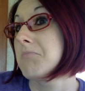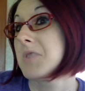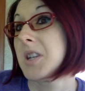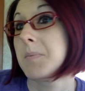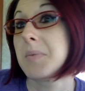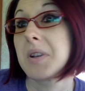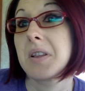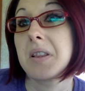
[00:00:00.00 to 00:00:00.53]

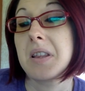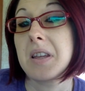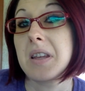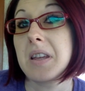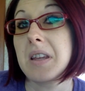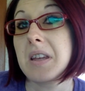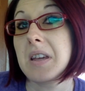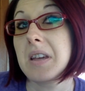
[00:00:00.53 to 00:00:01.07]

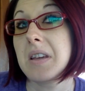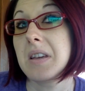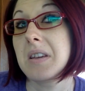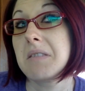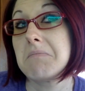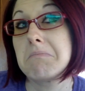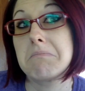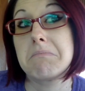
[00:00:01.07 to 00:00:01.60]
typically
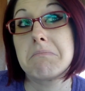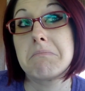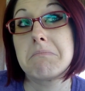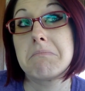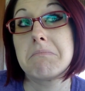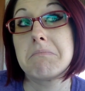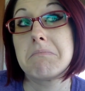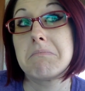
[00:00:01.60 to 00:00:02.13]

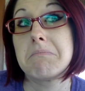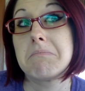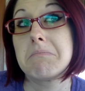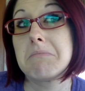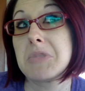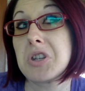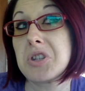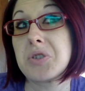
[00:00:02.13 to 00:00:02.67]

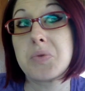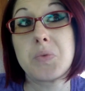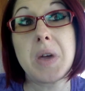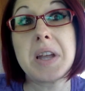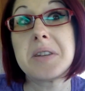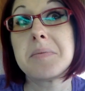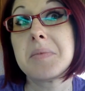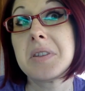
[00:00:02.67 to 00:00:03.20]
just
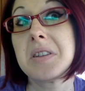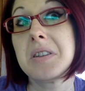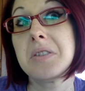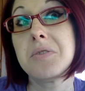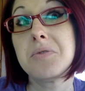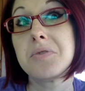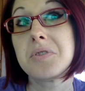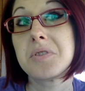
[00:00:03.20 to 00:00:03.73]
randomly
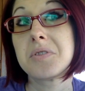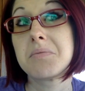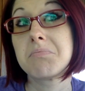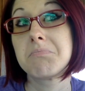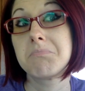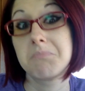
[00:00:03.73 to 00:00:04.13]
use